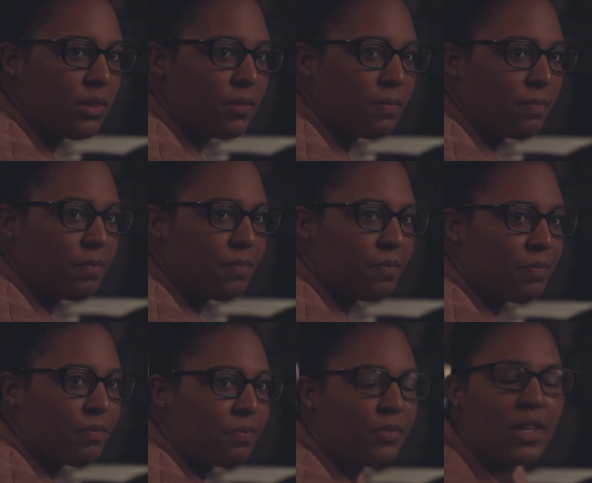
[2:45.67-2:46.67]
And for you?
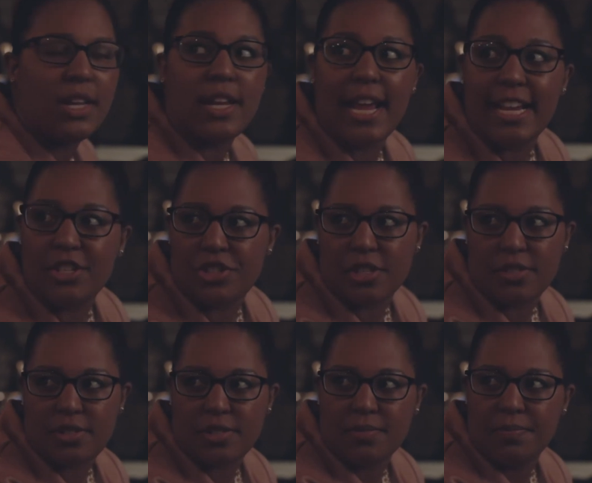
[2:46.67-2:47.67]
An agent.